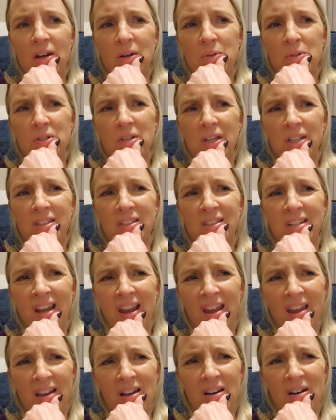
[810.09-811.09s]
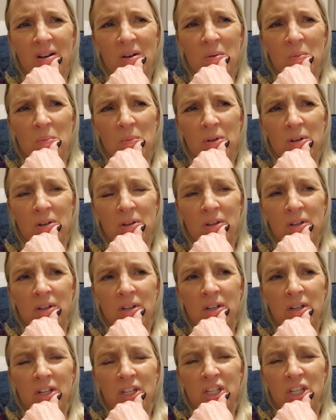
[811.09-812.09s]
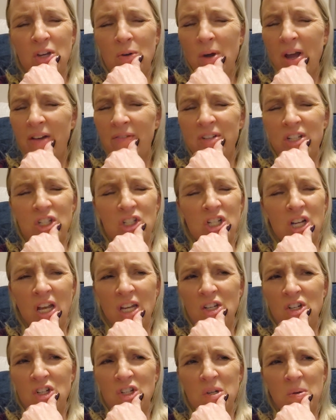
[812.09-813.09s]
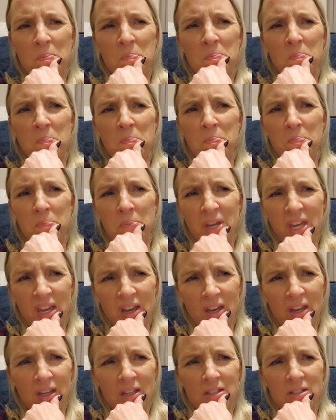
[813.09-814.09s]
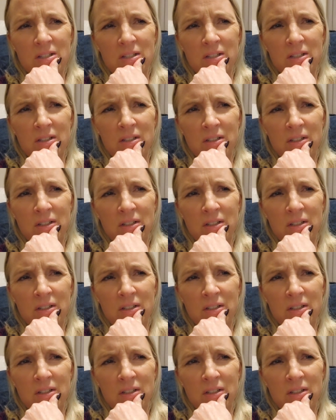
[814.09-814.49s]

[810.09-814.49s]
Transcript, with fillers: I was like, damn, you haven't changed a bit.